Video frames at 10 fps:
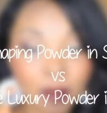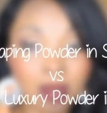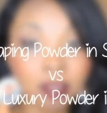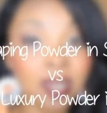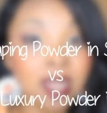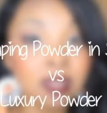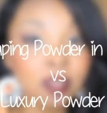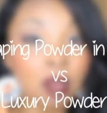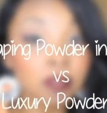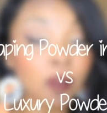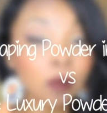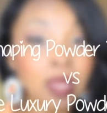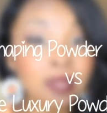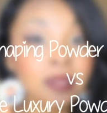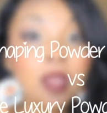Powder in Soft
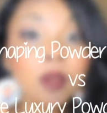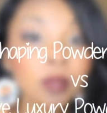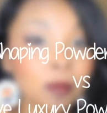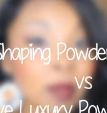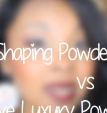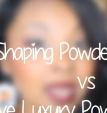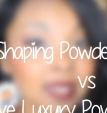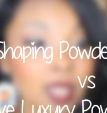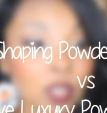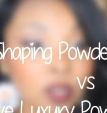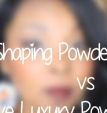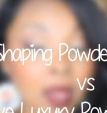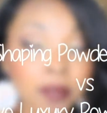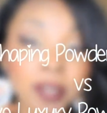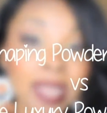Focus with Ben Nye's Luxury
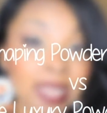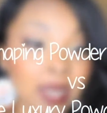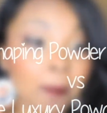Powder in